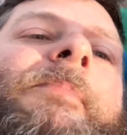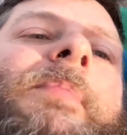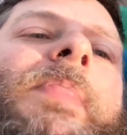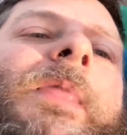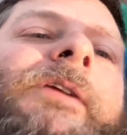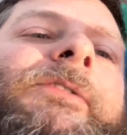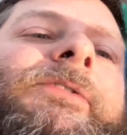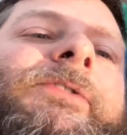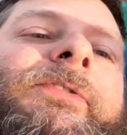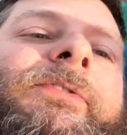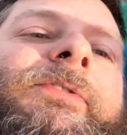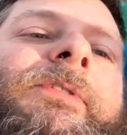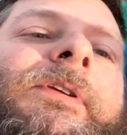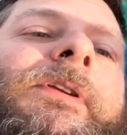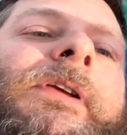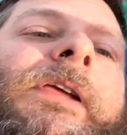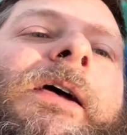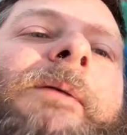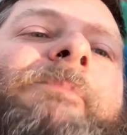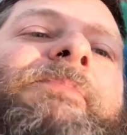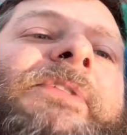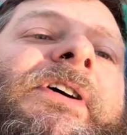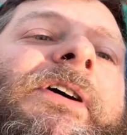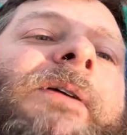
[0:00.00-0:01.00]
It's
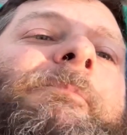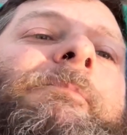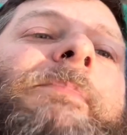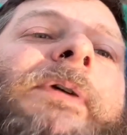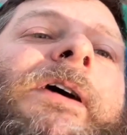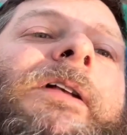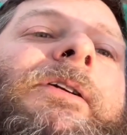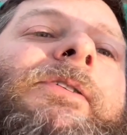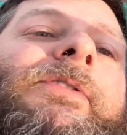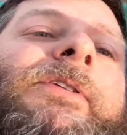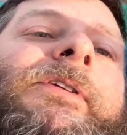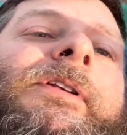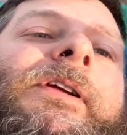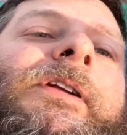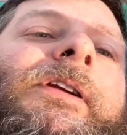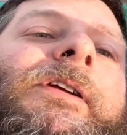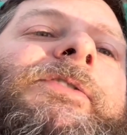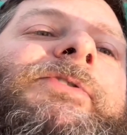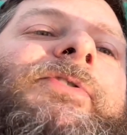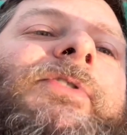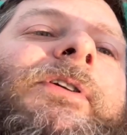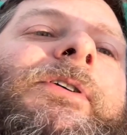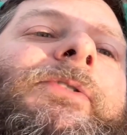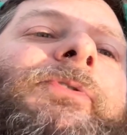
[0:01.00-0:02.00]
kept up better than
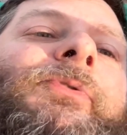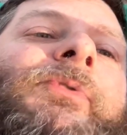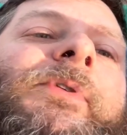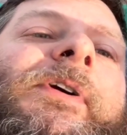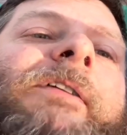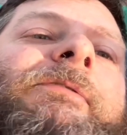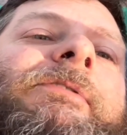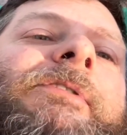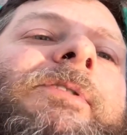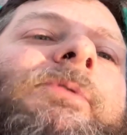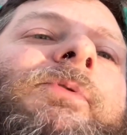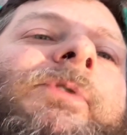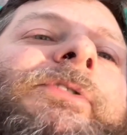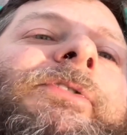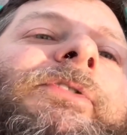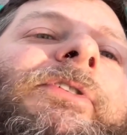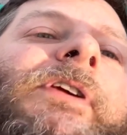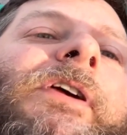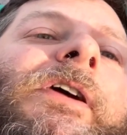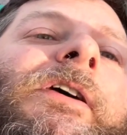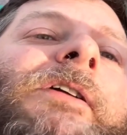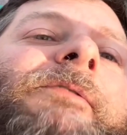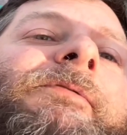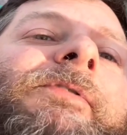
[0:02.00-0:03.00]
any trails we have in
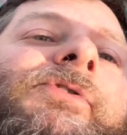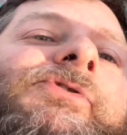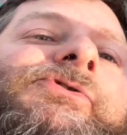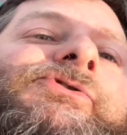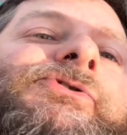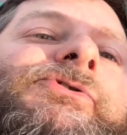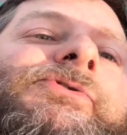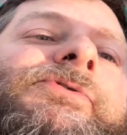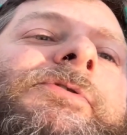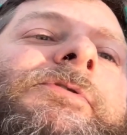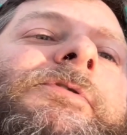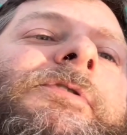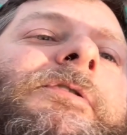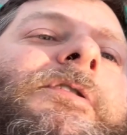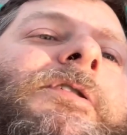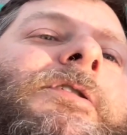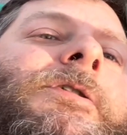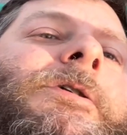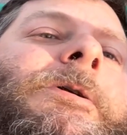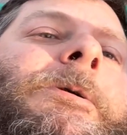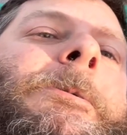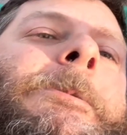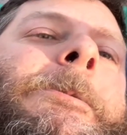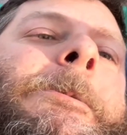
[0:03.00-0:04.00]
Louisiana for sure.
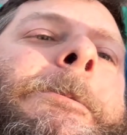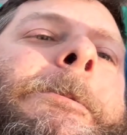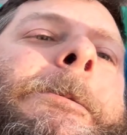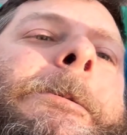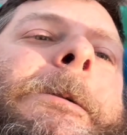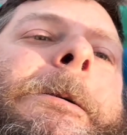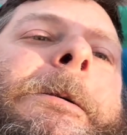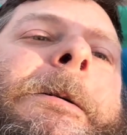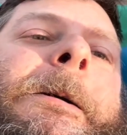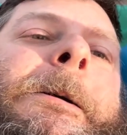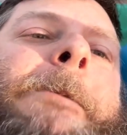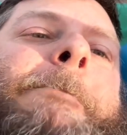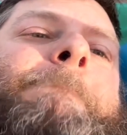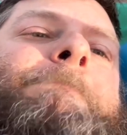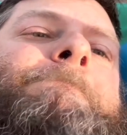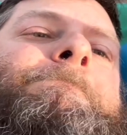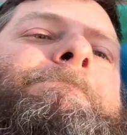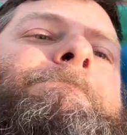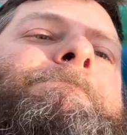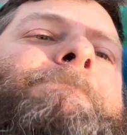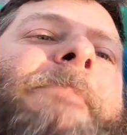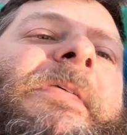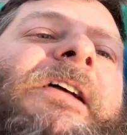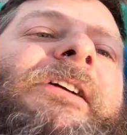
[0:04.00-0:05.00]

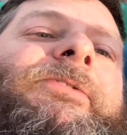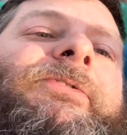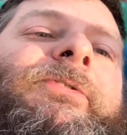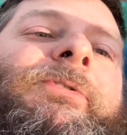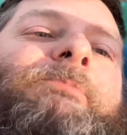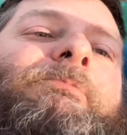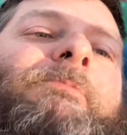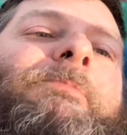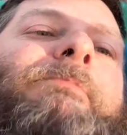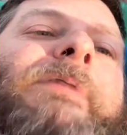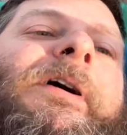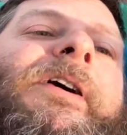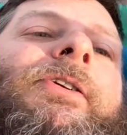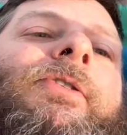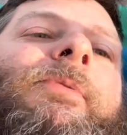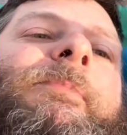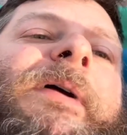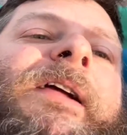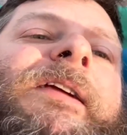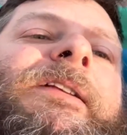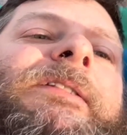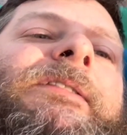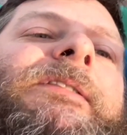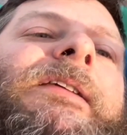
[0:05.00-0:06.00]
It's better
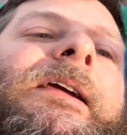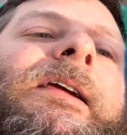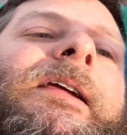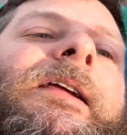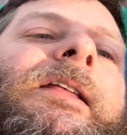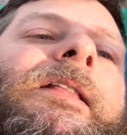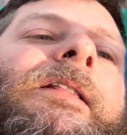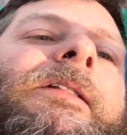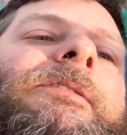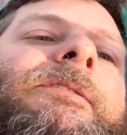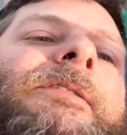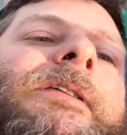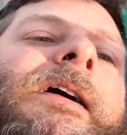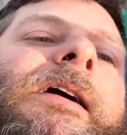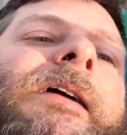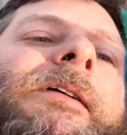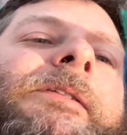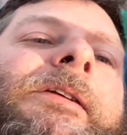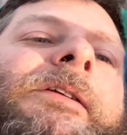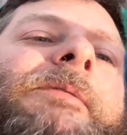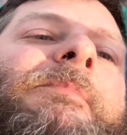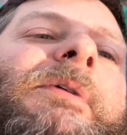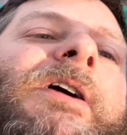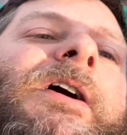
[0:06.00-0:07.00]
maintained,
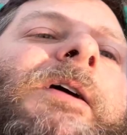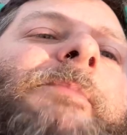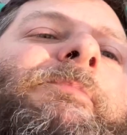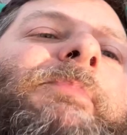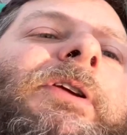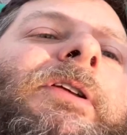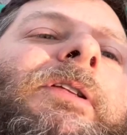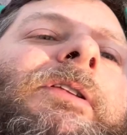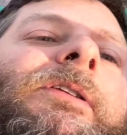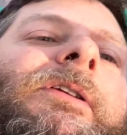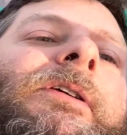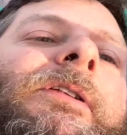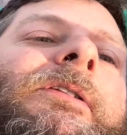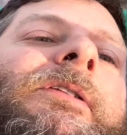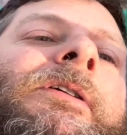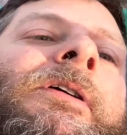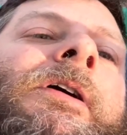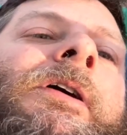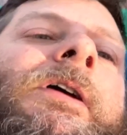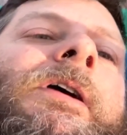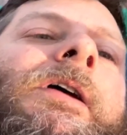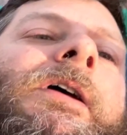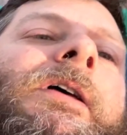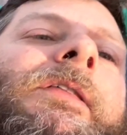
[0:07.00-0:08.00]
in my opinion,
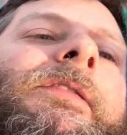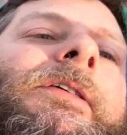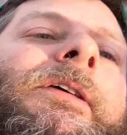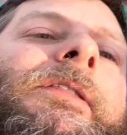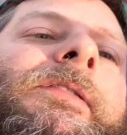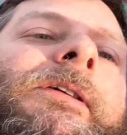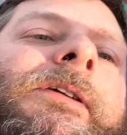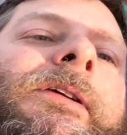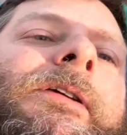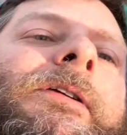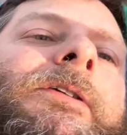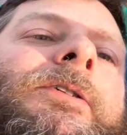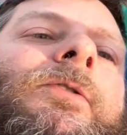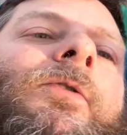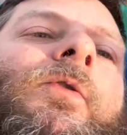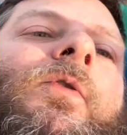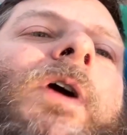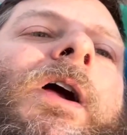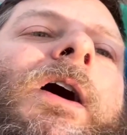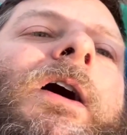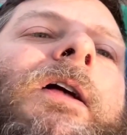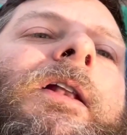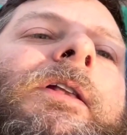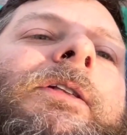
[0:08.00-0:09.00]
than the Eagle
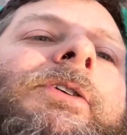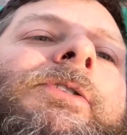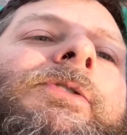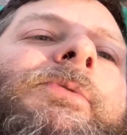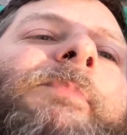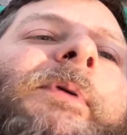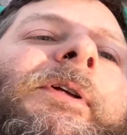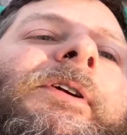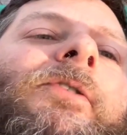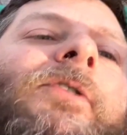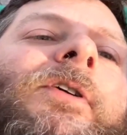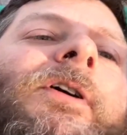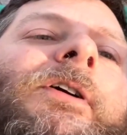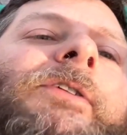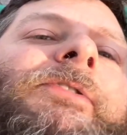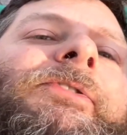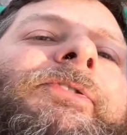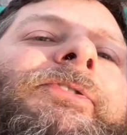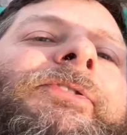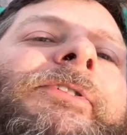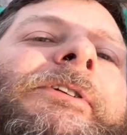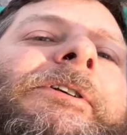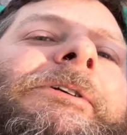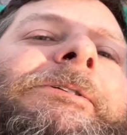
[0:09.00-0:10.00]
Rock Loop in
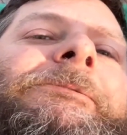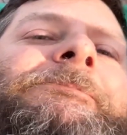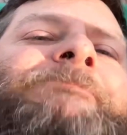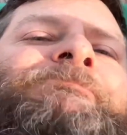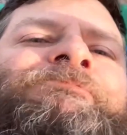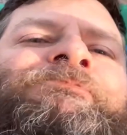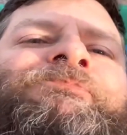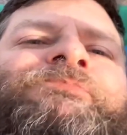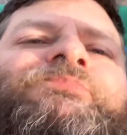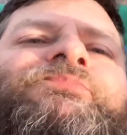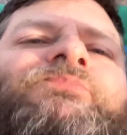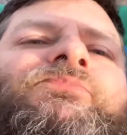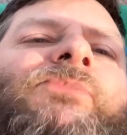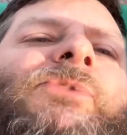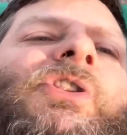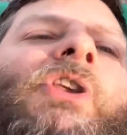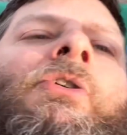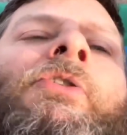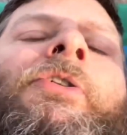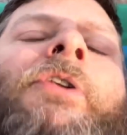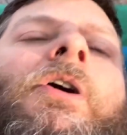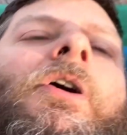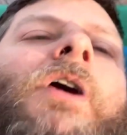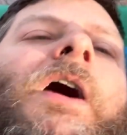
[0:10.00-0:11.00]
Arkansas.
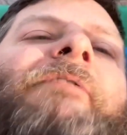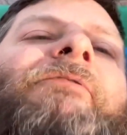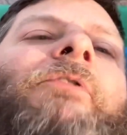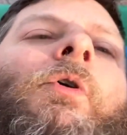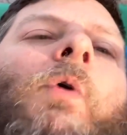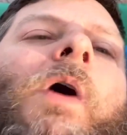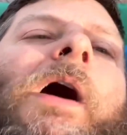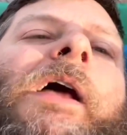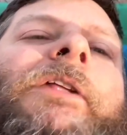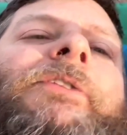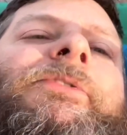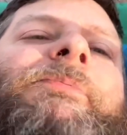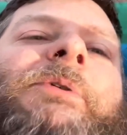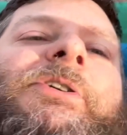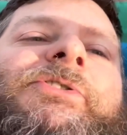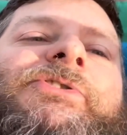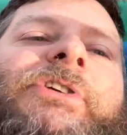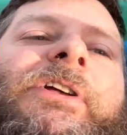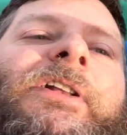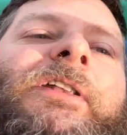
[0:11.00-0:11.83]
You don't have quite as much